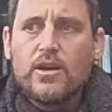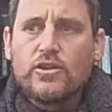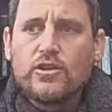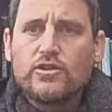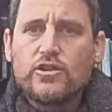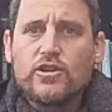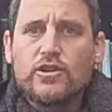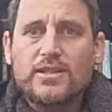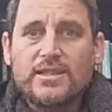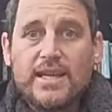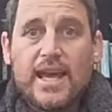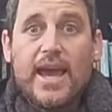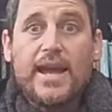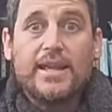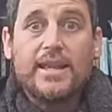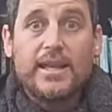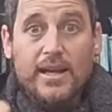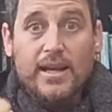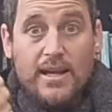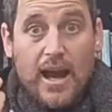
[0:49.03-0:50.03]
So you're saying
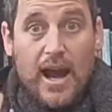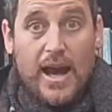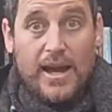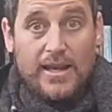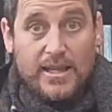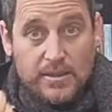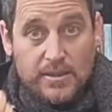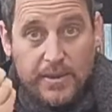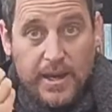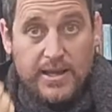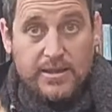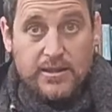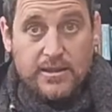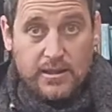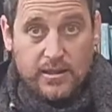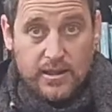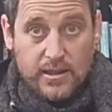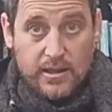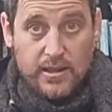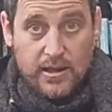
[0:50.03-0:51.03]
that God is
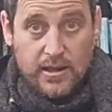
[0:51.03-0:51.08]
basically